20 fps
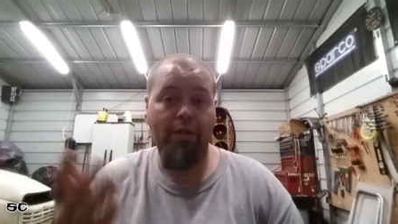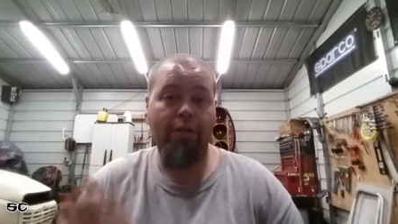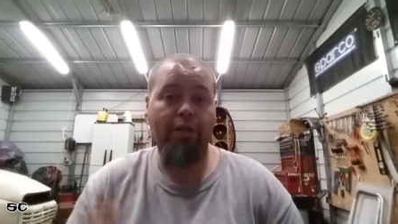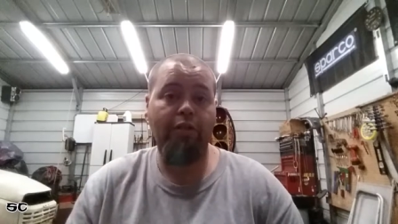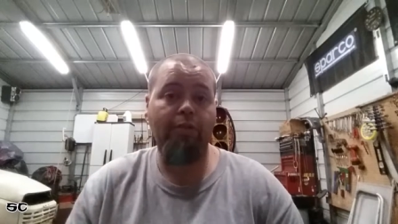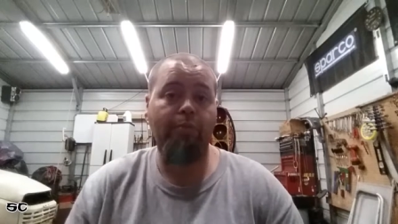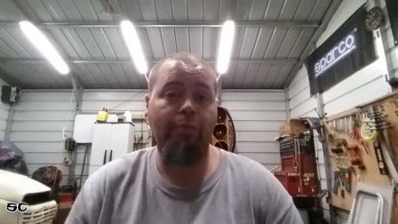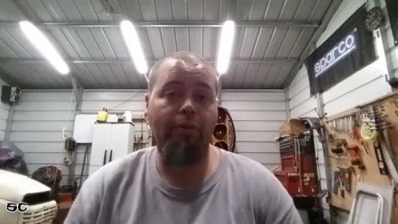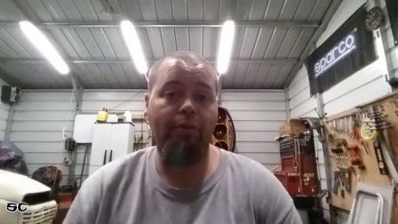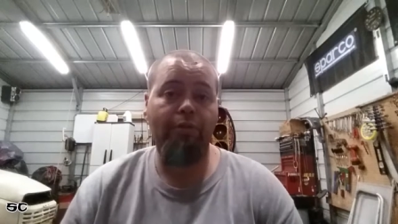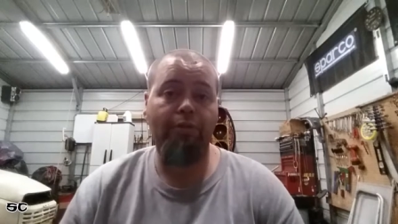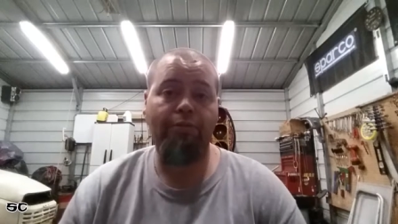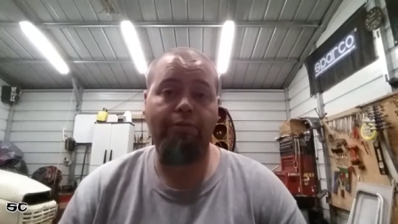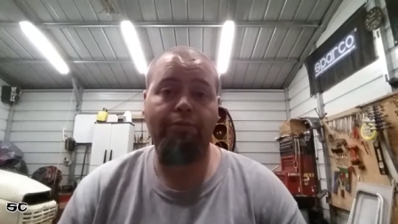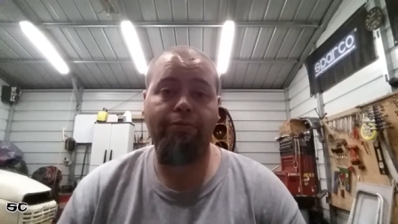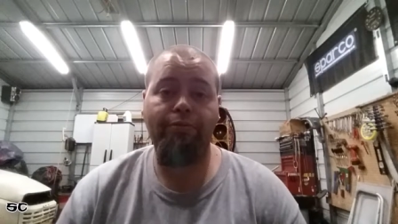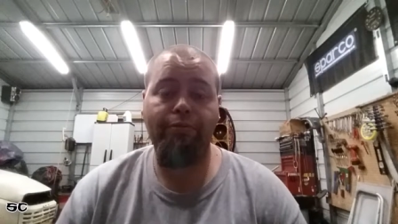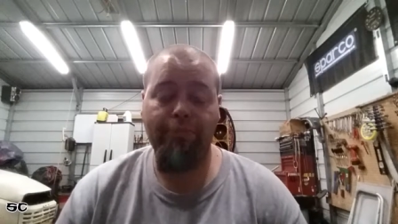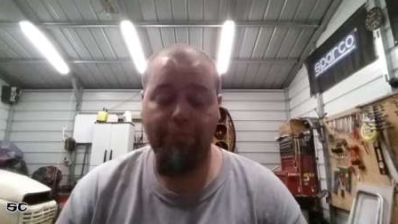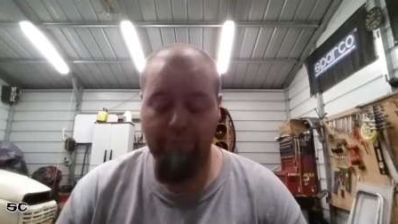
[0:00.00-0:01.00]
like these bunch
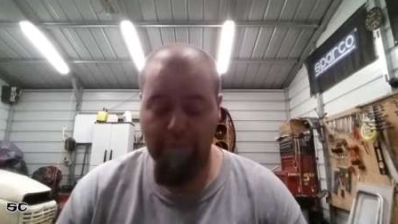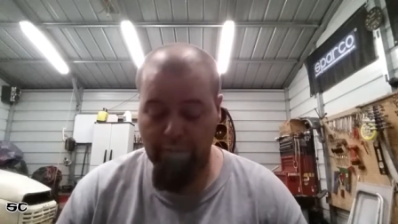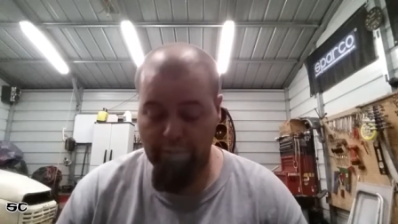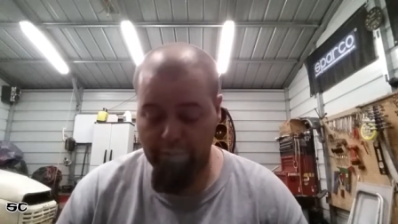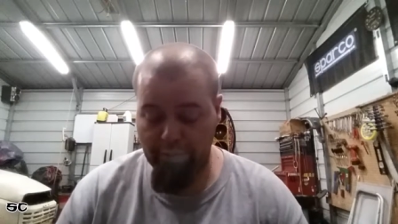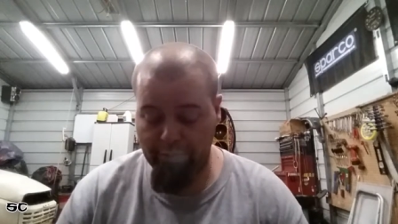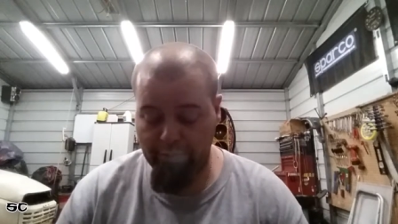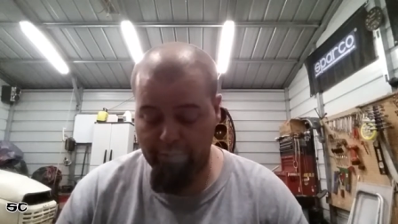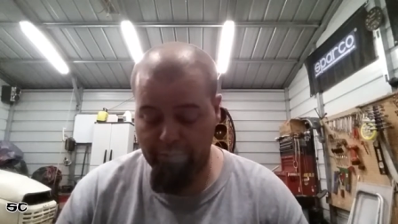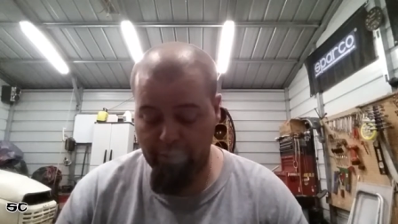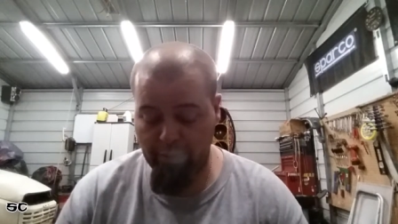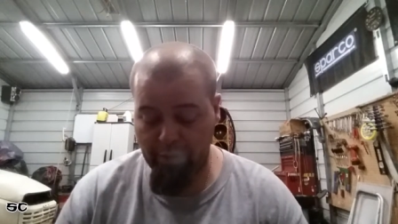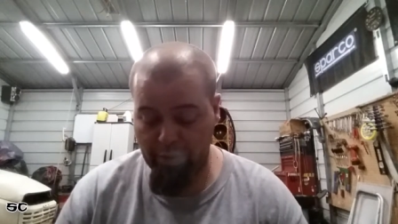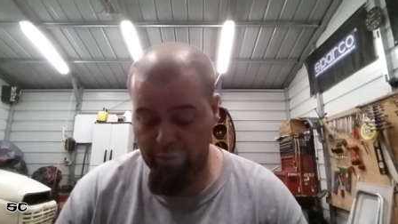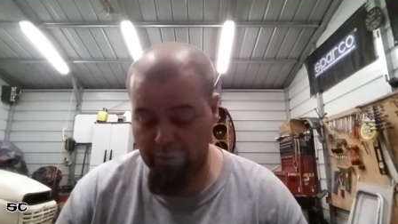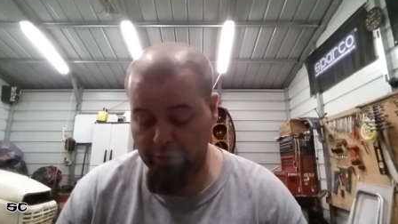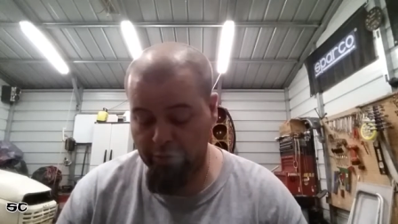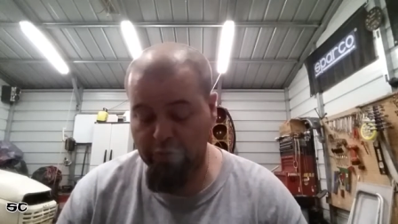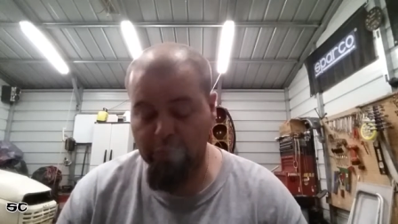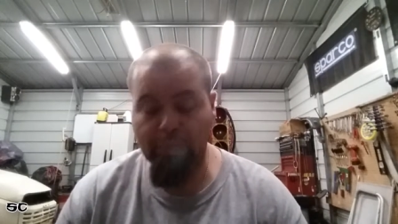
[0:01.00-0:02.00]
of, of what
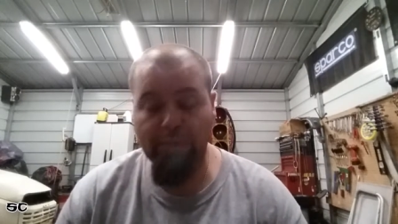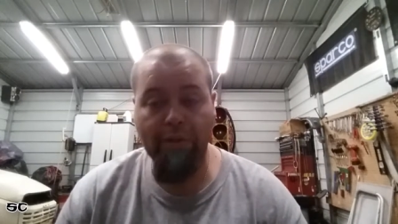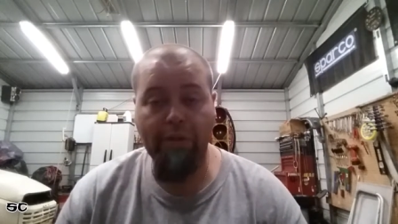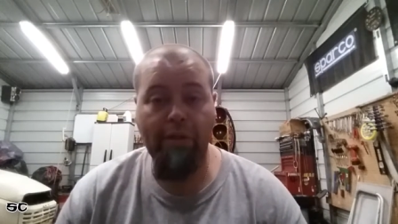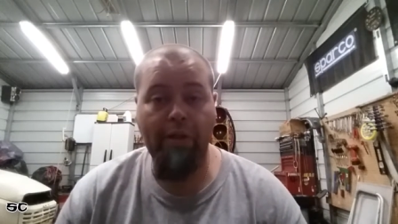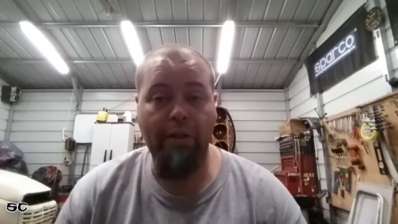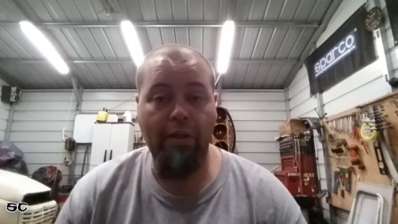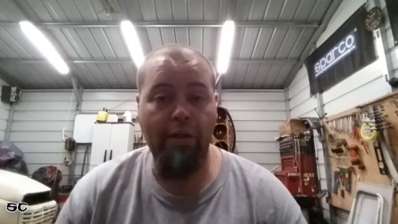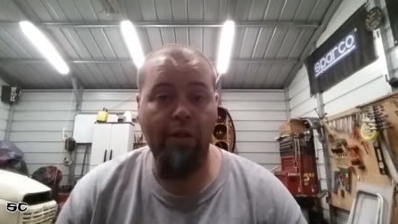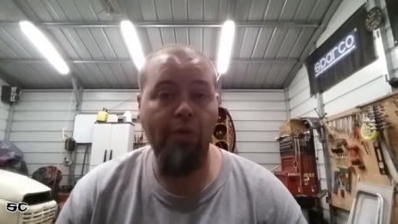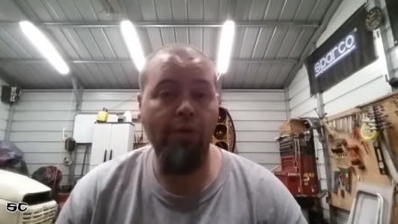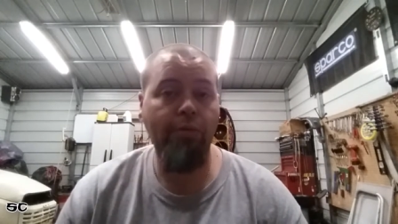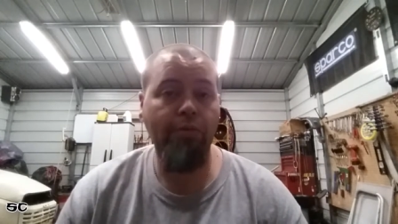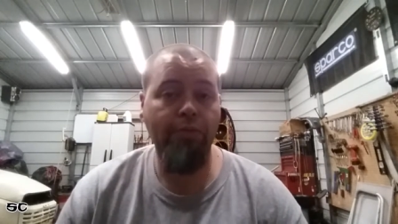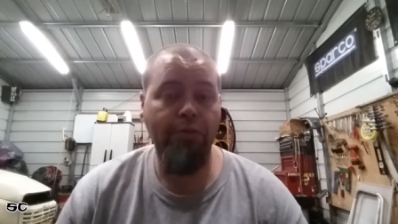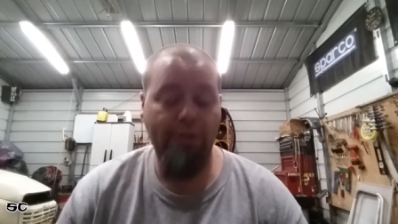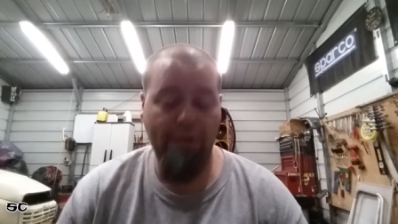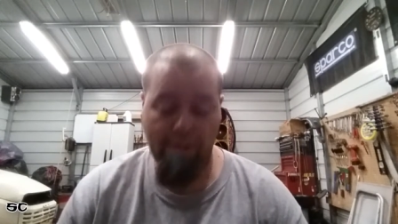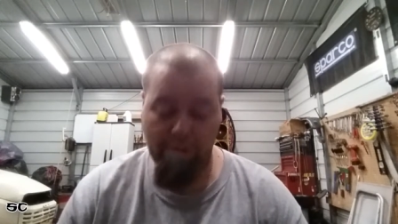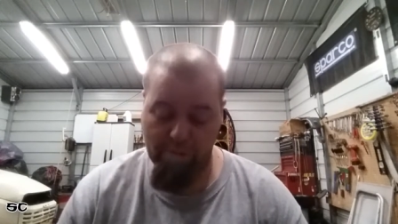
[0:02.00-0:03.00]
looked to be like
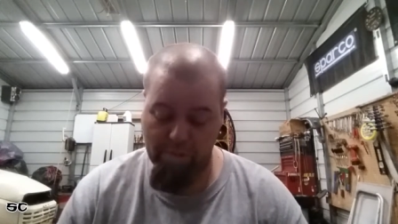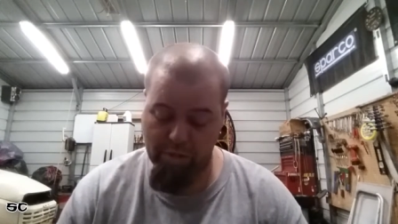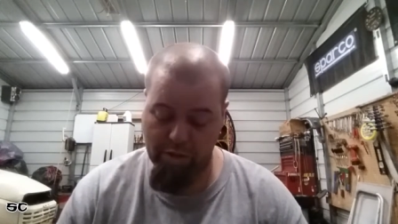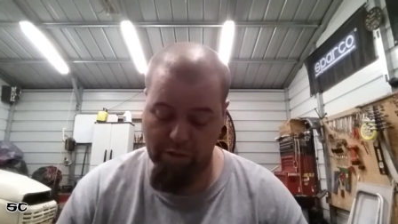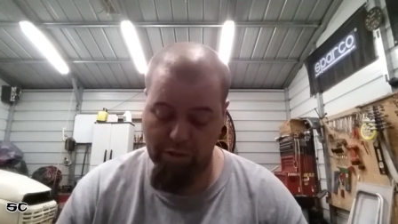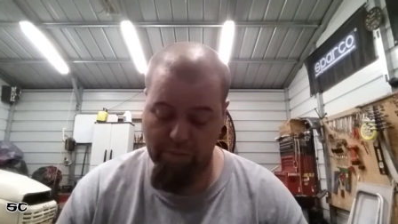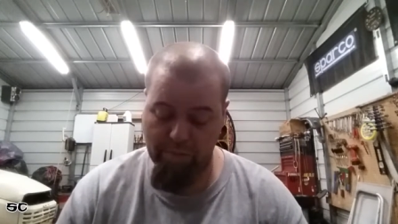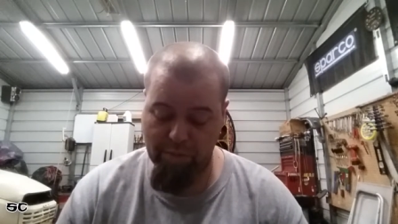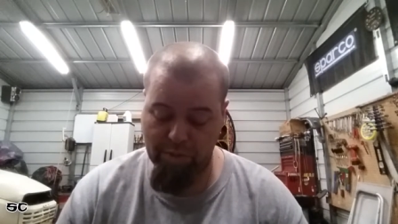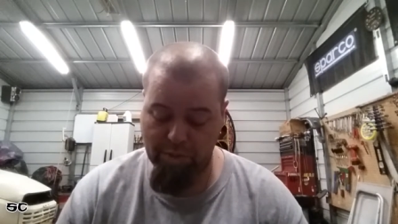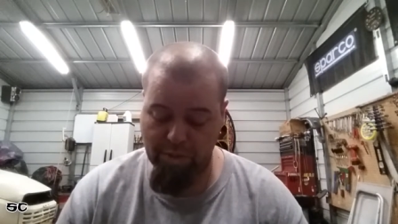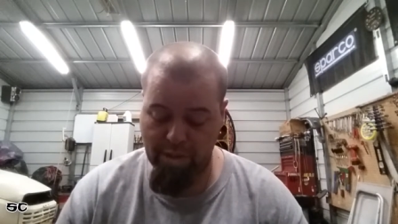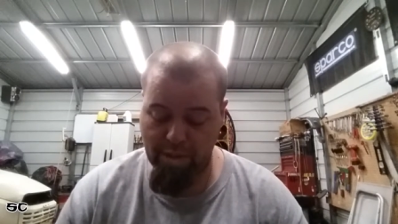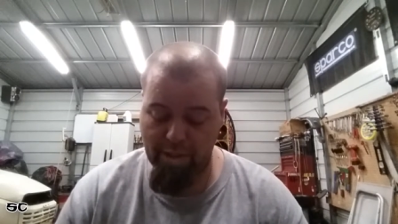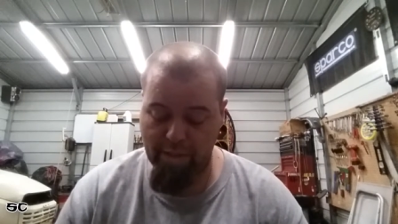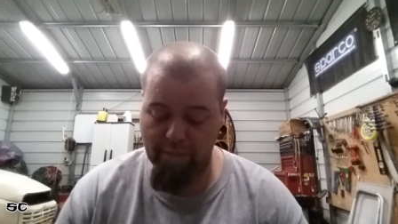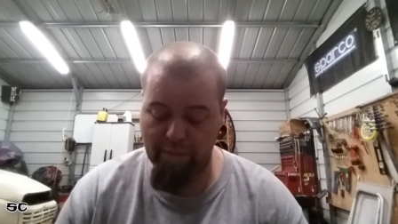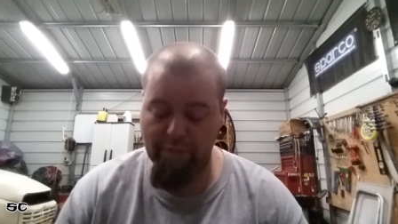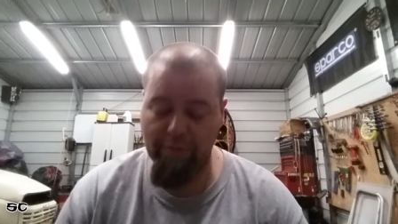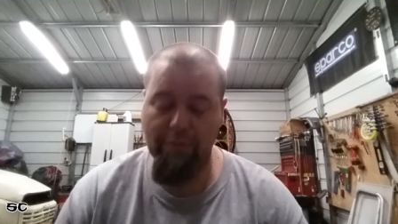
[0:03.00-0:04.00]
lawn chairs sitting
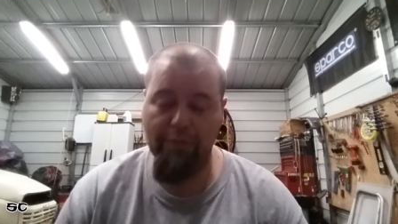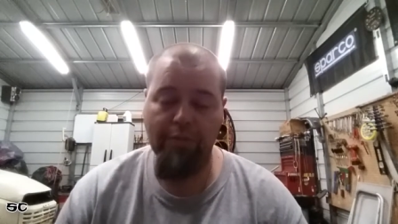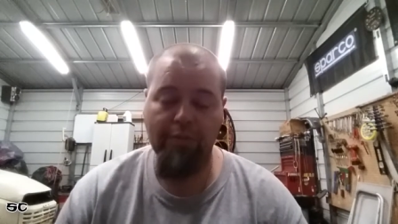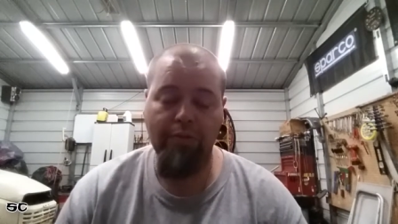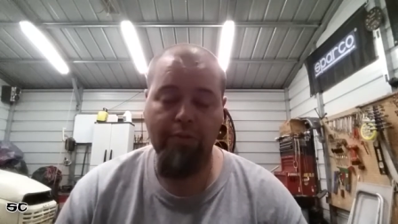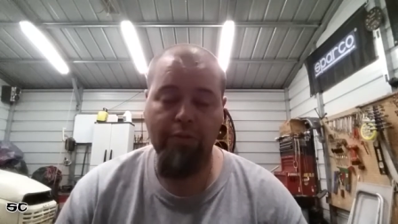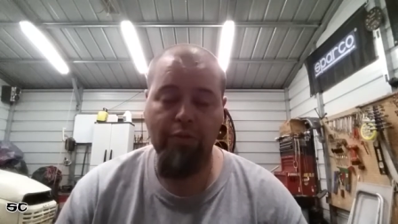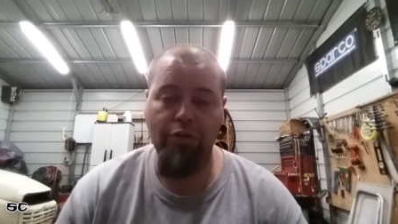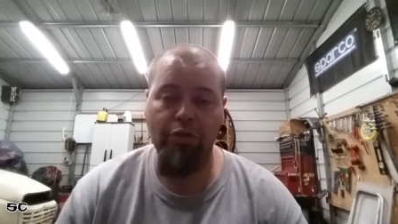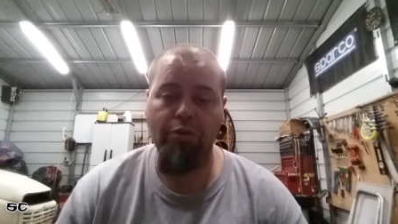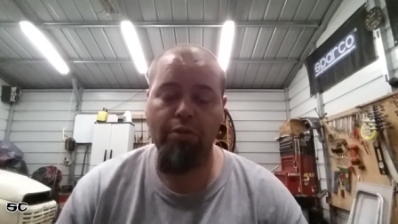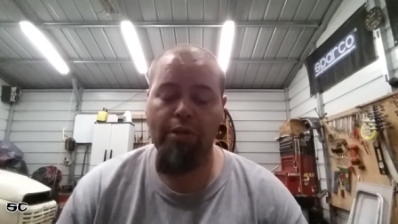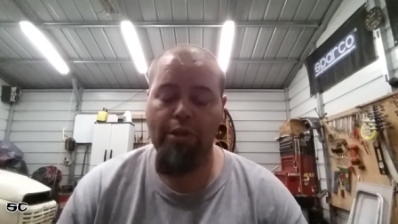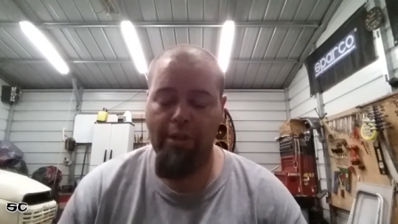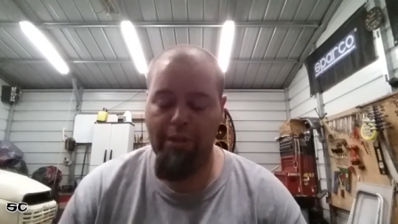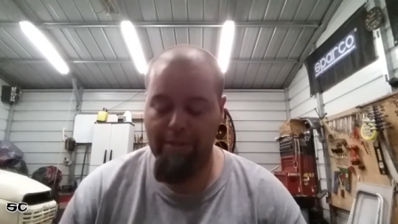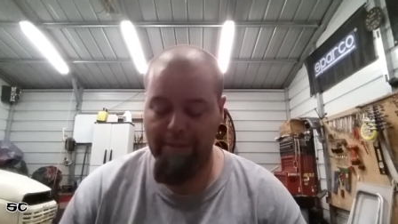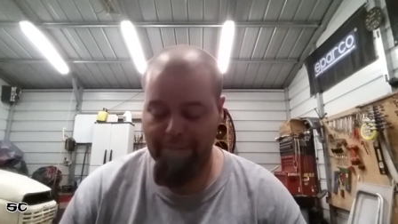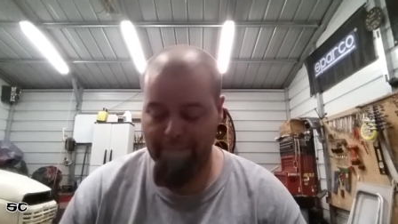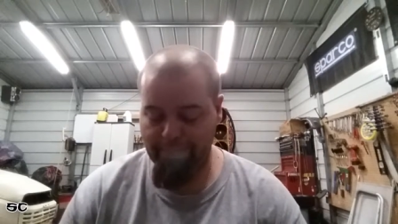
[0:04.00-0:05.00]
beside the, the street.